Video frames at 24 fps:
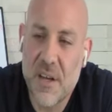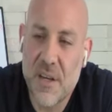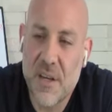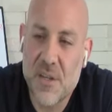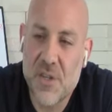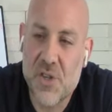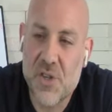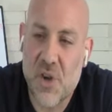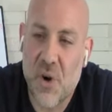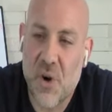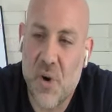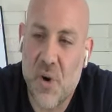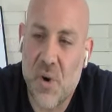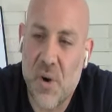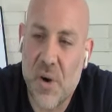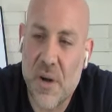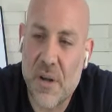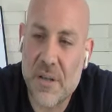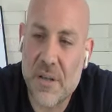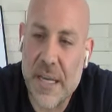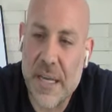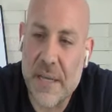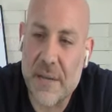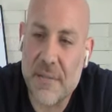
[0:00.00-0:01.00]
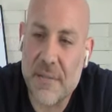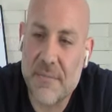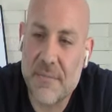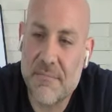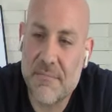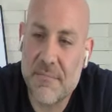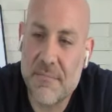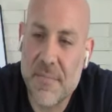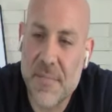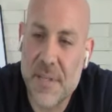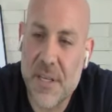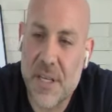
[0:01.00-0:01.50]
So
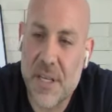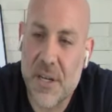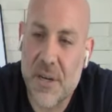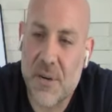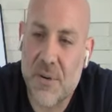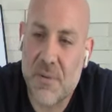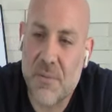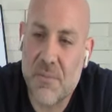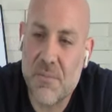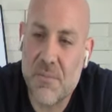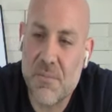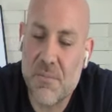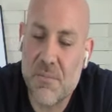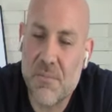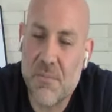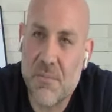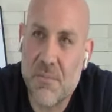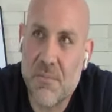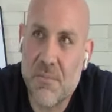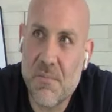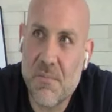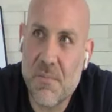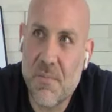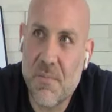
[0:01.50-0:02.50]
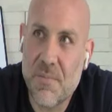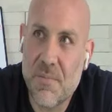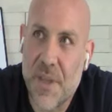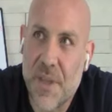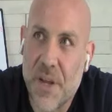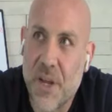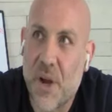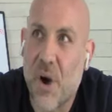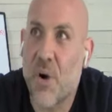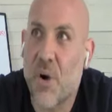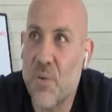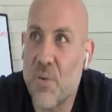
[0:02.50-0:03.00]

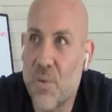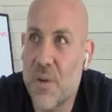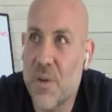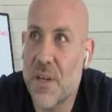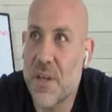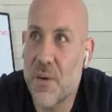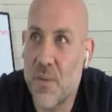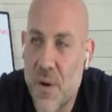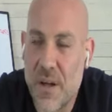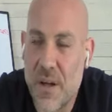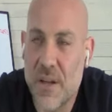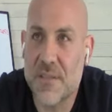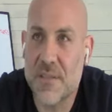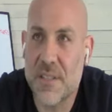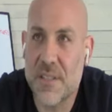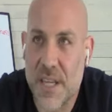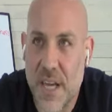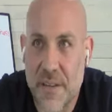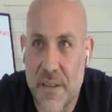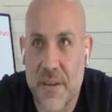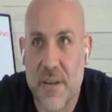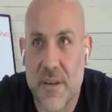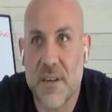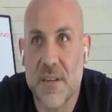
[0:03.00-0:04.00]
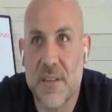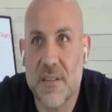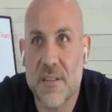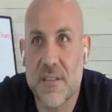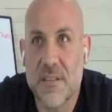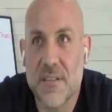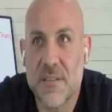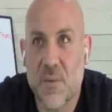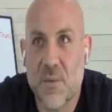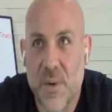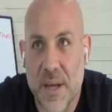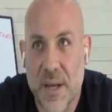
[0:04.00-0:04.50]
they go really well together
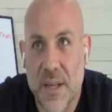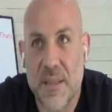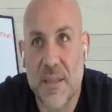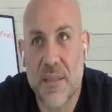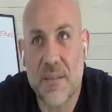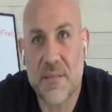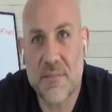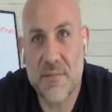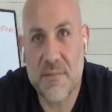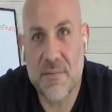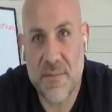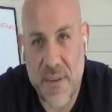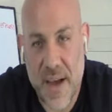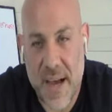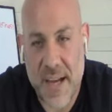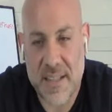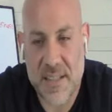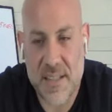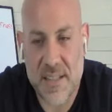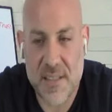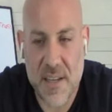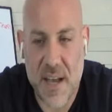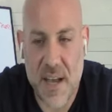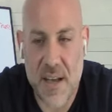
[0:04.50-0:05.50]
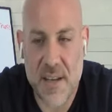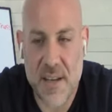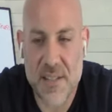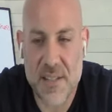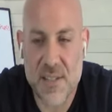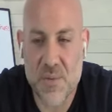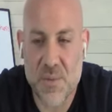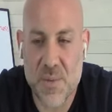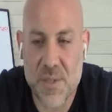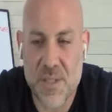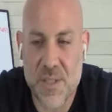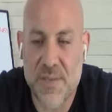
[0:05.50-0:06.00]
with fats,
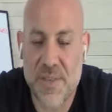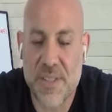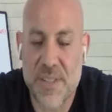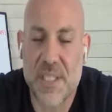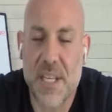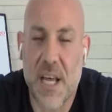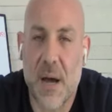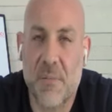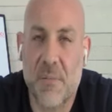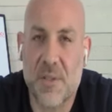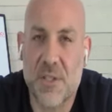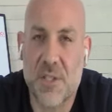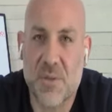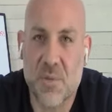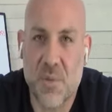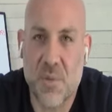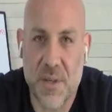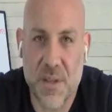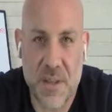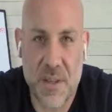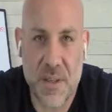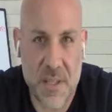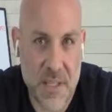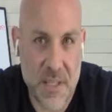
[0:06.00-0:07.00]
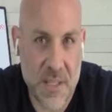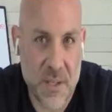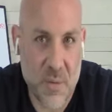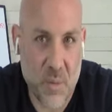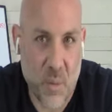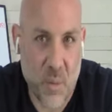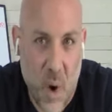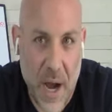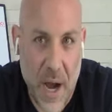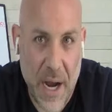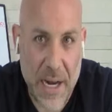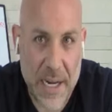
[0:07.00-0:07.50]
as we've established with the
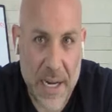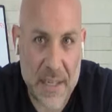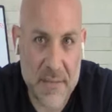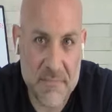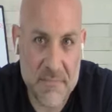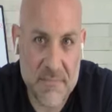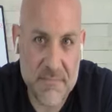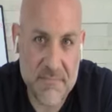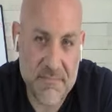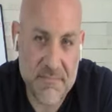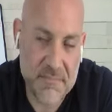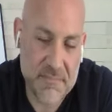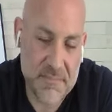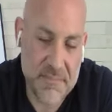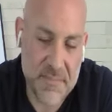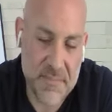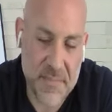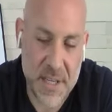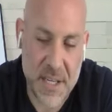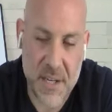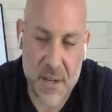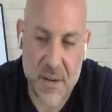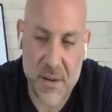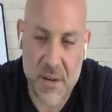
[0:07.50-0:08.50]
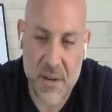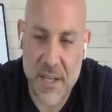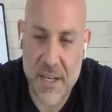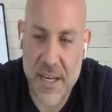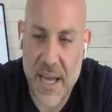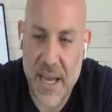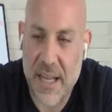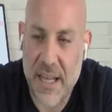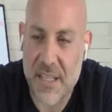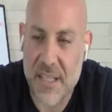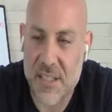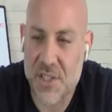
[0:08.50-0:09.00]
wine,
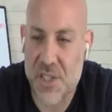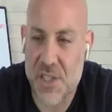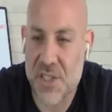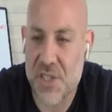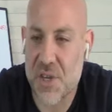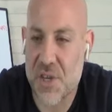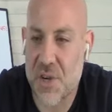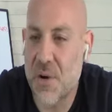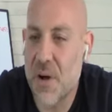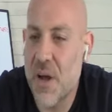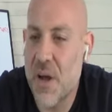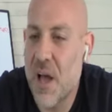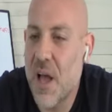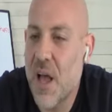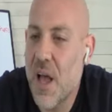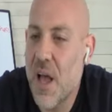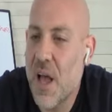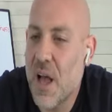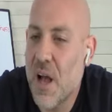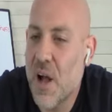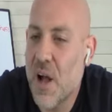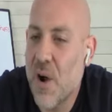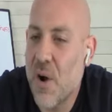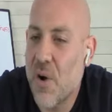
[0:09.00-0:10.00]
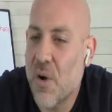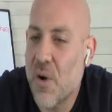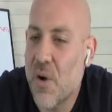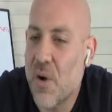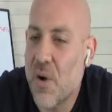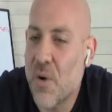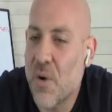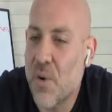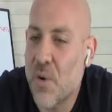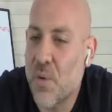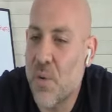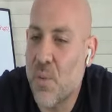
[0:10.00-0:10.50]
analogy. So
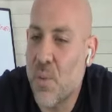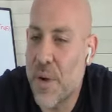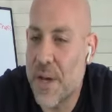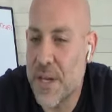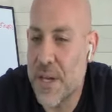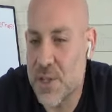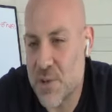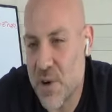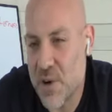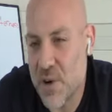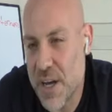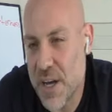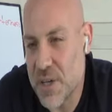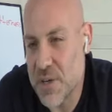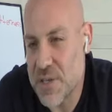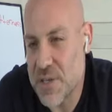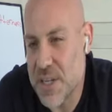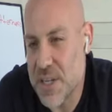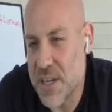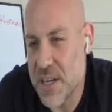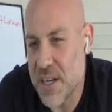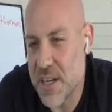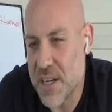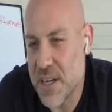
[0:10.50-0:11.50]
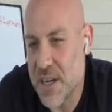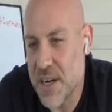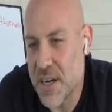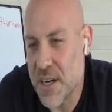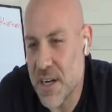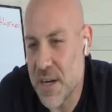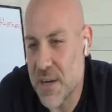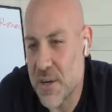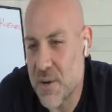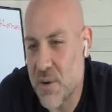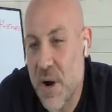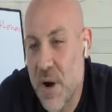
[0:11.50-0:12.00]
we could try using
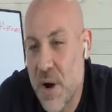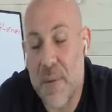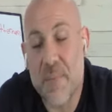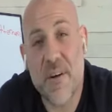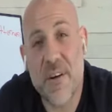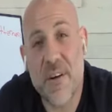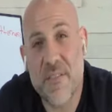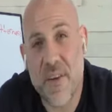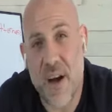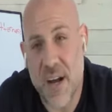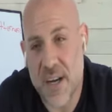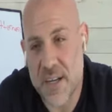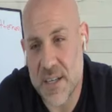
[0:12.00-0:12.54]
a cranberry and